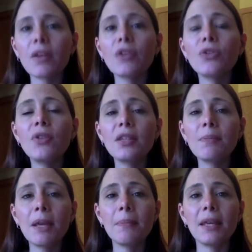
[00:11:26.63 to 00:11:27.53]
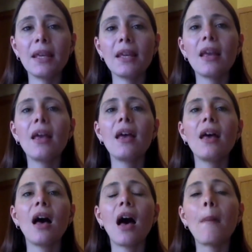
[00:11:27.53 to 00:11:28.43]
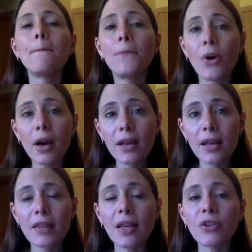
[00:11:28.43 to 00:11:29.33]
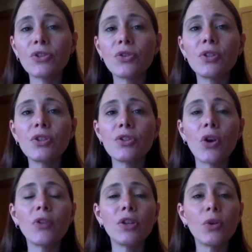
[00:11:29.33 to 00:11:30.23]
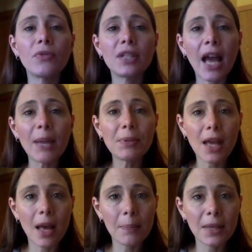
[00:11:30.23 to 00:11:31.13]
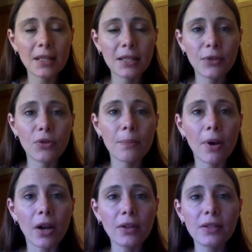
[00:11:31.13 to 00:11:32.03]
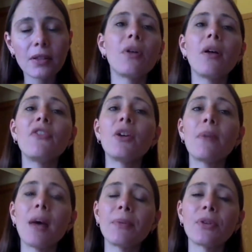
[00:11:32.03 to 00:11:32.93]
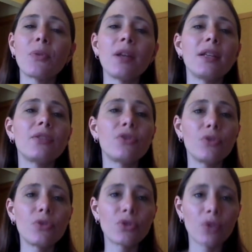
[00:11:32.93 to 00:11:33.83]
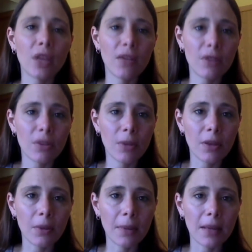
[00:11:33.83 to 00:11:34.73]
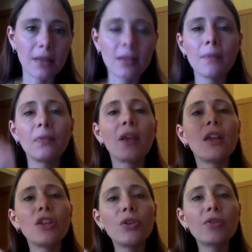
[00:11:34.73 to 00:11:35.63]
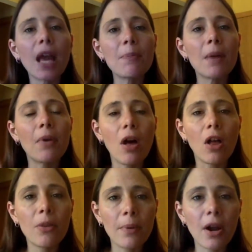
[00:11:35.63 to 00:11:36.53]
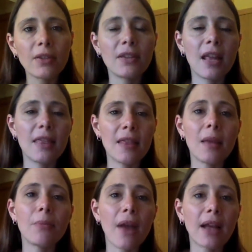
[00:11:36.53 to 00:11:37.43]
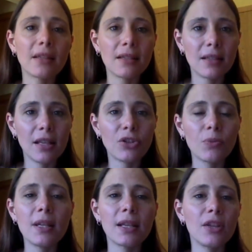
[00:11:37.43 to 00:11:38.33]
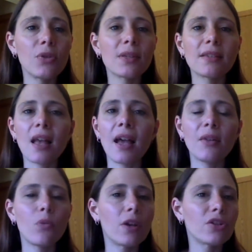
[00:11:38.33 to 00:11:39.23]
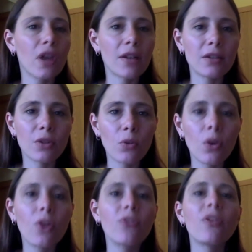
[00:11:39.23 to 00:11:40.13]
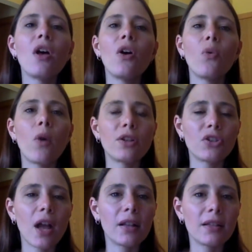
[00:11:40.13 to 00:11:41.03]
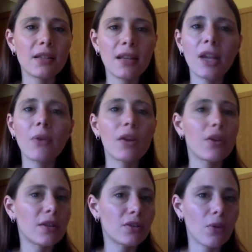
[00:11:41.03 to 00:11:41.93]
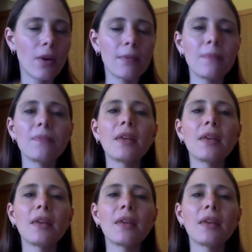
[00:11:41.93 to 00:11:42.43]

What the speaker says: So this may be a book that your students know that you have typed up into different parts. Well, a very popular one is The True Story of the Three Little Pigs. You type up all the parts and then they practice each reading it. You assign one child as the wolf, one child as a narrator, and so on.